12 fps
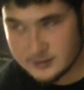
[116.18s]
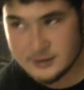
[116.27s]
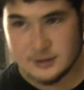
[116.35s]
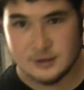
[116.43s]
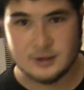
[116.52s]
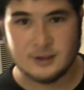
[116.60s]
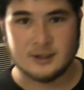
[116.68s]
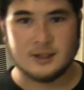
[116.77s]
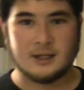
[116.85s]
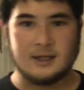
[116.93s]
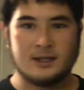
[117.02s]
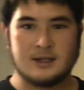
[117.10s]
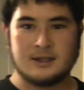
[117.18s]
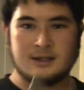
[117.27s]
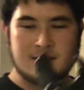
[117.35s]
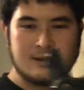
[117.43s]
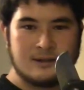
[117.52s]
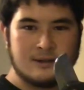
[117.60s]
I'm just going to cut it
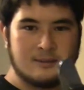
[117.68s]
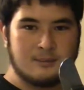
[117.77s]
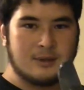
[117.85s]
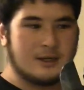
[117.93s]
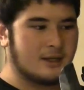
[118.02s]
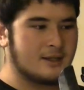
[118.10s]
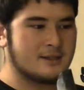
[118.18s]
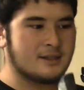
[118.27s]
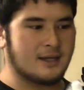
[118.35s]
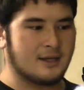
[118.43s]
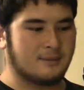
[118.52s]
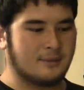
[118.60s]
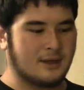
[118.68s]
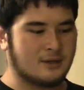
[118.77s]
because I'm